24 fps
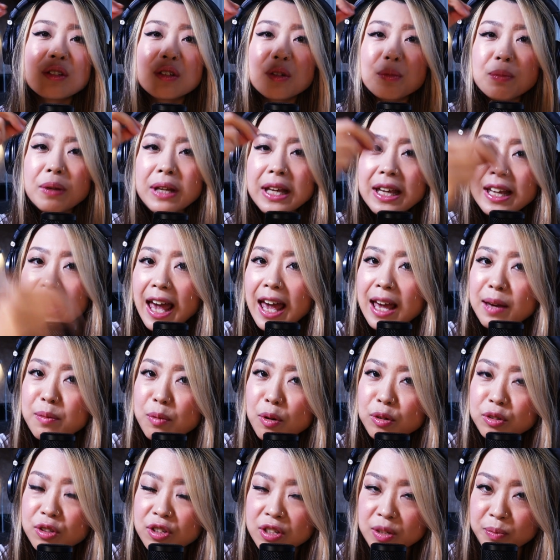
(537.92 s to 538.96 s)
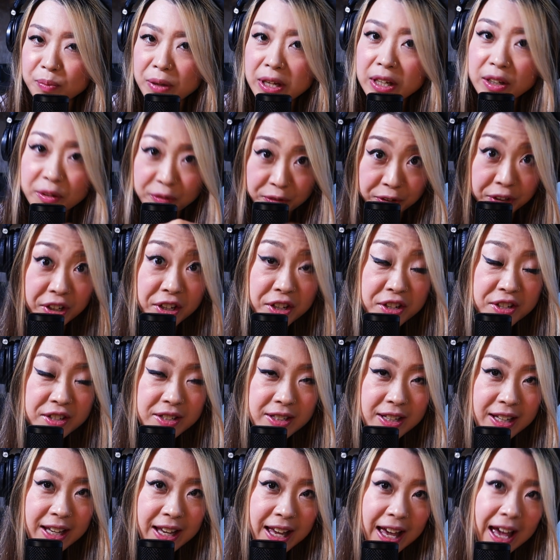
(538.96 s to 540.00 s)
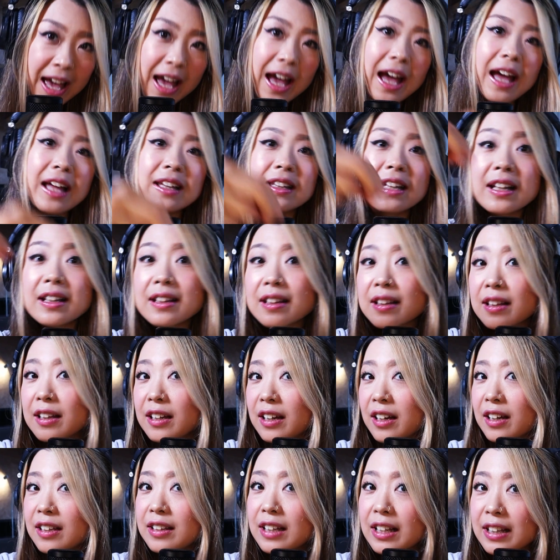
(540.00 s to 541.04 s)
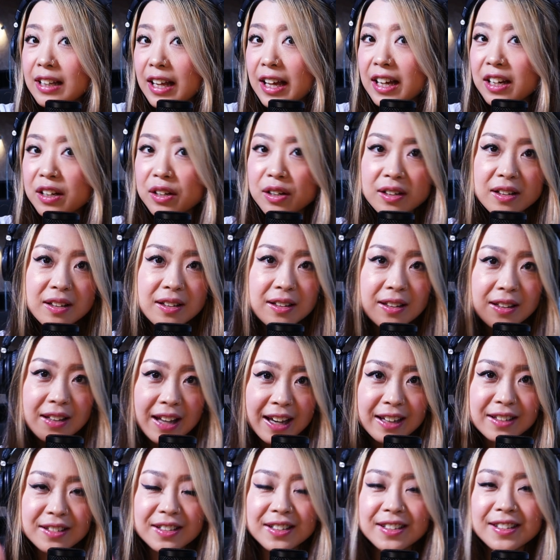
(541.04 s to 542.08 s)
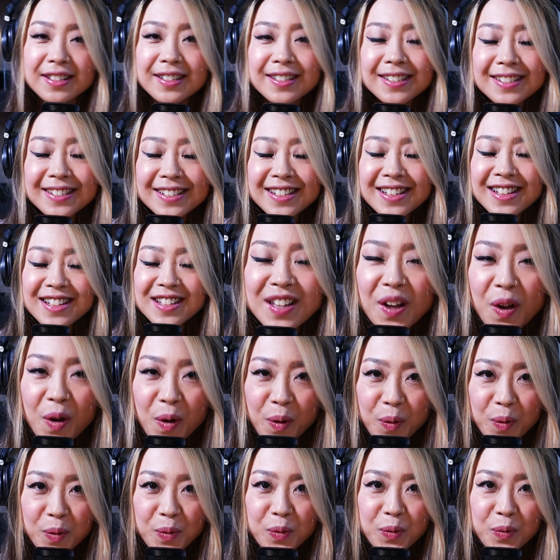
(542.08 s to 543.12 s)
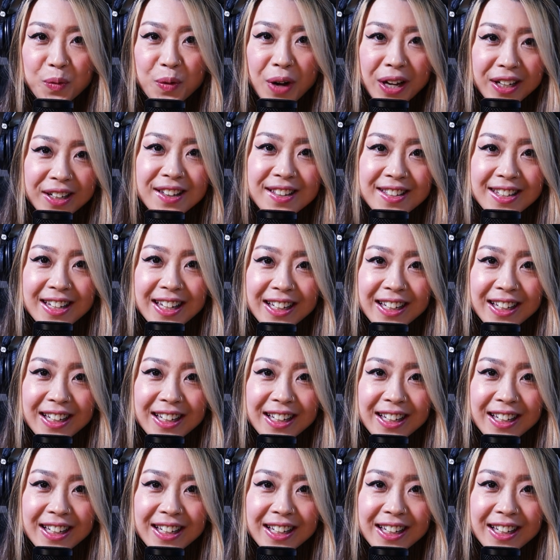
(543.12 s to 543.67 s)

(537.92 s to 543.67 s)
to be able to speak first and then learn the letter later. So, what do you